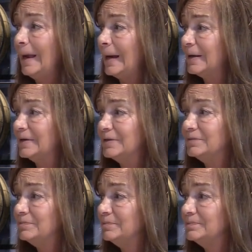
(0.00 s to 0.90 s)

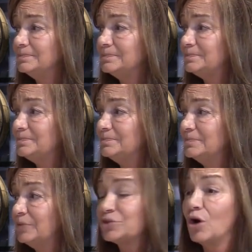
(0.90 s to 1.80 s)
and
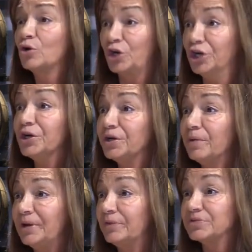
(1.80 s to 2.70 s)
it was all good.
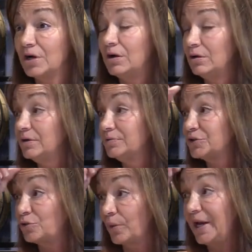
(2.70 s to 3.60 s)
I mean, it
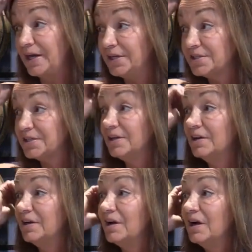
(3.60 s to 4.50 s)
was great.
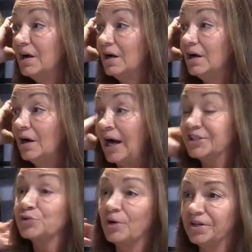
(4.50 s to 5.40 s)

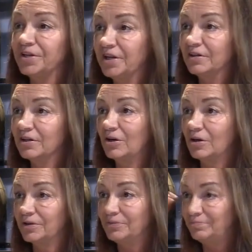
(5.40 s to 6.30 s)
I just wanted to get in the
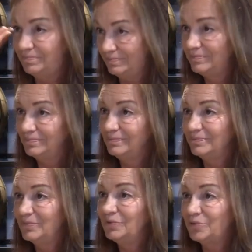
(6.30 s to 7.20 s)
car and
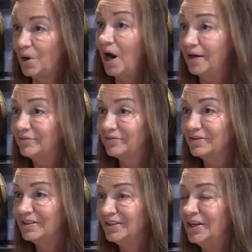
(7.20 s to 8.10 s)

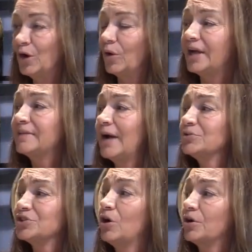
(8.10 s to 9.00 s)
drive. You know, like,
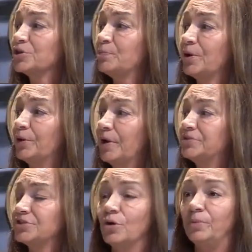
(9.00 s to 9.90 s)
that was the hardest part. You
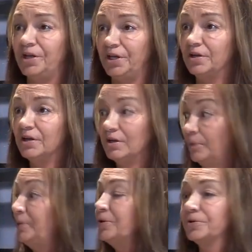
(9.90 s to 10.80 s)
had so many
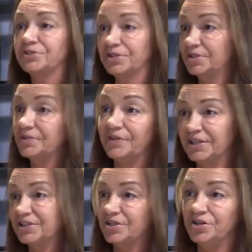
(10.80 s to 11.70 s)
appearances and
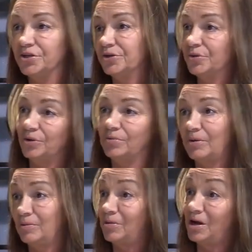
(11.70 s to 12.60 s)
things to do and
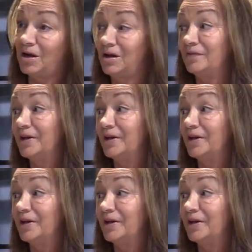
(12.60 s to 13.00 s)
blah, blah, blah.